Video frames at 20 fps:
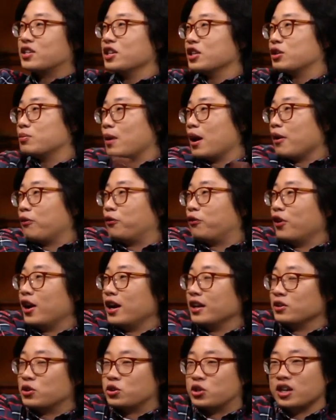is my
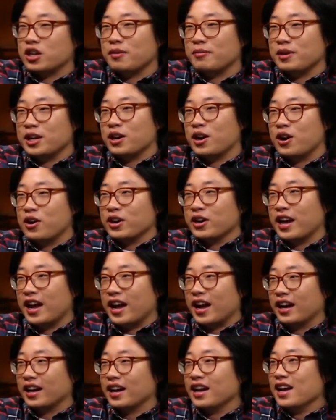friend Jimmy O
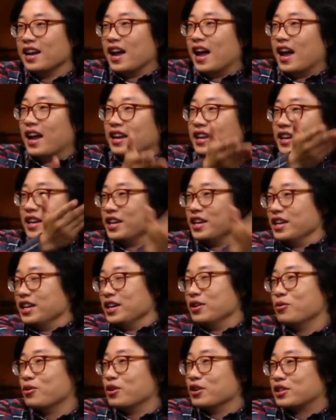Yang, and he
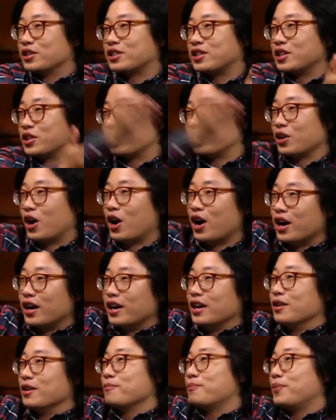was the star
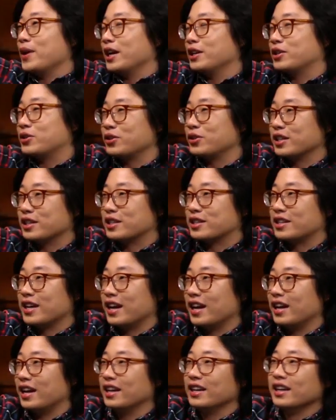in Patriots
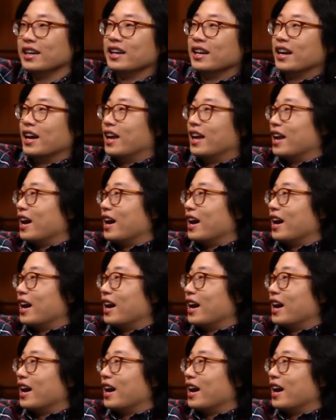Day, and